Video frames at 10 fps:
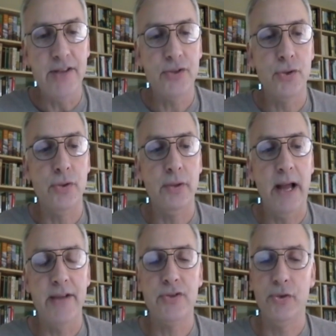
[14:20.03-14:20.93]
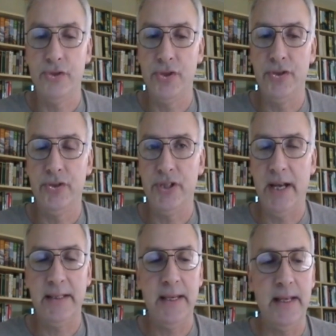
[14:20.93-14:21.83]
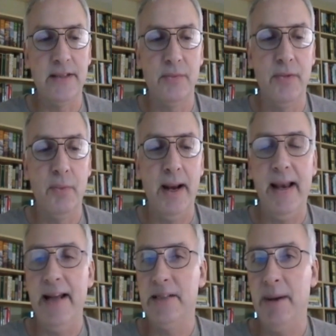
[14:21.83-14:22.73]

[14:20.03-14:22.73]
high school junior John Keats. And what I